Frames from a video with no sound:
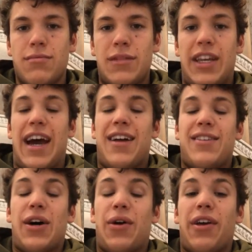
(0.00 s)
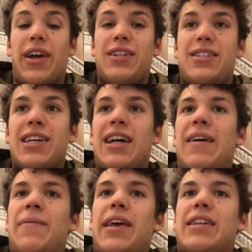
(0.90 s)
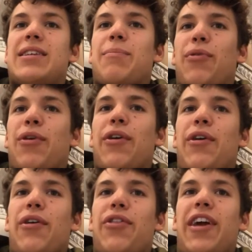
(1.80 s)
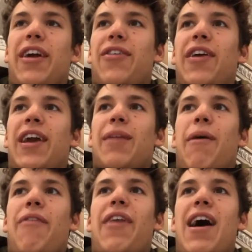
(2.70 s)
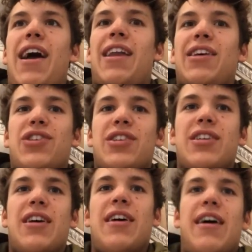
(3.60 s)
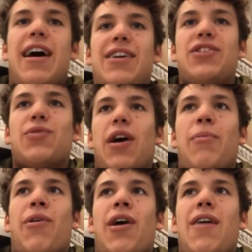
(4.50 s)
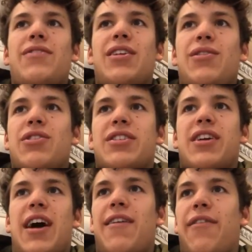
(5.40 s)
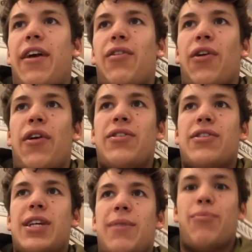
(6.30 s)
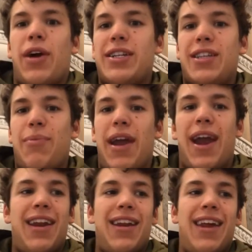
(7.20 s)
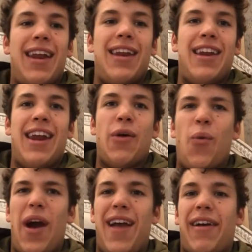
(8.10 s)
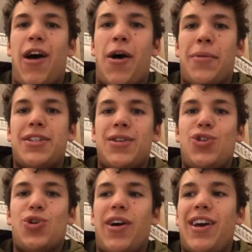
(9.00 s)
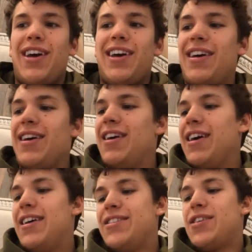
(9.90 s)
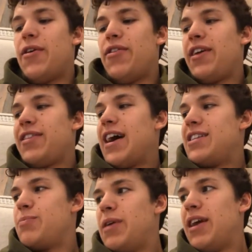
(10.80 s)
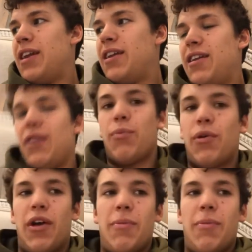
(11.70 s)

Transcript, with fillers: Yeah, totally. It's it's a brutal thing thinking about that, and it's just as you run more often, you just kind of like learn to embrace the pain and, yeah. and in a way like almost enjoy it. And so I think that's been a really